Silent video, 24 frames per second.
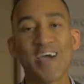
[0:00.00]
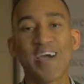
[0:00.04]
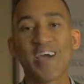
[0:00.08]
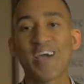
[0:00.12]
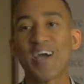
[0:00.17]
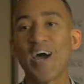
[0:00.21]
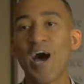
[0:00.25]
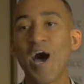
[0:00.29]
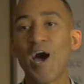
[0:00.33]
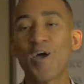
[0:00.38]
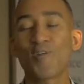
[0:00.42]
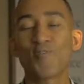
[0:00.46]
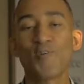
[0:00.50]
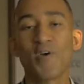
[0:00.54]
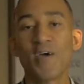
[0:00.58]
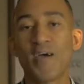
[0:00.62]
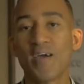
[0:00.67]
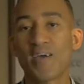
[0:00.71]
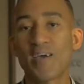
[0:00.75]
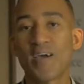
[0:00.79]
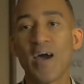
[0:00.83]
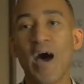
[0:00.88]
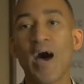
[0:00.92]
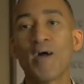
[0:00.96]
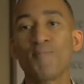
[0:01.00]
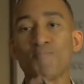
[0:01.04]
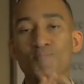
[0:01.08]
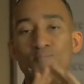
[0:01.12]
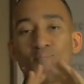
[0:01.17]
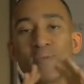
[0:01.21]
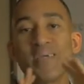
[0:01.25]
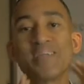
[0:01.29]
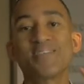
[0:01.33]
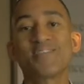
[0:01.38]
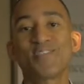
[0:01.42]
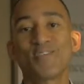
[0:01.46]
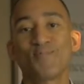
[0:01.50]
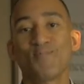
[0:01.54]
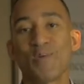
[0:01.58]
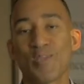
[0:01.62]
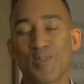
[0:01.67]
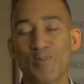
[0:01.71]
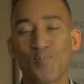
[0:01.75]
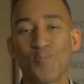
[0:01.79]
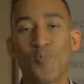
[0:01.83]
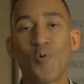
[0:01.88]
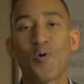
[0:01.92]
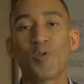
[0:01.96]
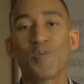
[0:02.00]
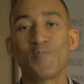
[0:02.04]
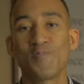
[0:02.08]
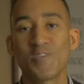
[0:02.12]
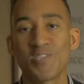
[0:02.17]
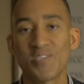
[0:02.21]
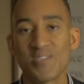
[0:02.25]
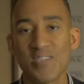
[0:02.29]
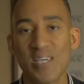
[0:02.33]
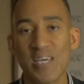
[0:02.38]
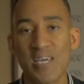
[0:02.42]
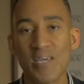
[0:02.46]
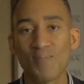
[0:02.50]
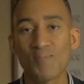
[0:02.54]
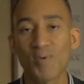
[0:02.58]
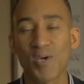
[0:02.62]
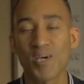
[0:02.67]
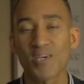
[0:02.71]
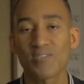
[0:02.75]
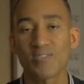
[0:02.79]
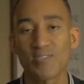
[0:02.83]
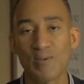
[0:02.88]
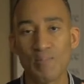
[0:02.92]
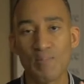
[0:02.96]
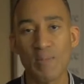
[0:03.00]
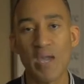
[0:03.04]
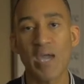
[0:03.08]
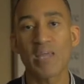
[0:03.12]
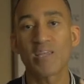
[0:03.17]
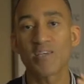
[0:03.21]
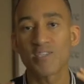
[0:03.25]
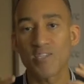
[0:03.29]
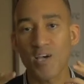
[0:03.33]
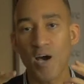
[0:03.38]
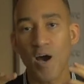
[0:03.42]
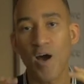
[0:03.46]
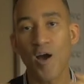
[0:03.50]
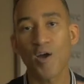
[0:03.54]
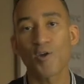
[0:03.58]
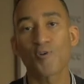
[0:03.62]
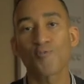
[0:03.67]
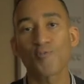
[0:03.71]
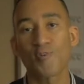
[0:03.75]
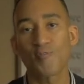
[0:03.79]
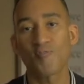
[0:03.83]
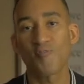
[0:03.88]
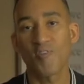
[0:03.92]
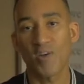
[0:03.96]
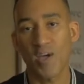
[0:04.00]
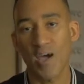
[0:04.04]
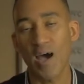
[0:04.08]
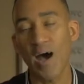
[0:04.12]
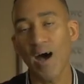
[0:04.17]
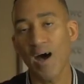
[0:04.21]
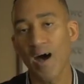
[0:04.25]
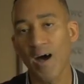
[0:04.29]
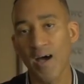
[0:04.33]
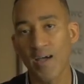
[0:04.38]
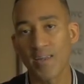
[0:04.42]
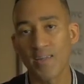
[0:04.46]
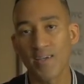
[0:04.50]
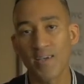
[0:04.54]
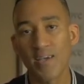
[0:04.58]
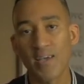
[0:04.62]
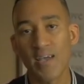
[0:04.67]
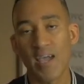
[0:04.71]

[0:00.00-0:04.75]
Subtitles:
God meets him at the point of his need because the man is hungry for God.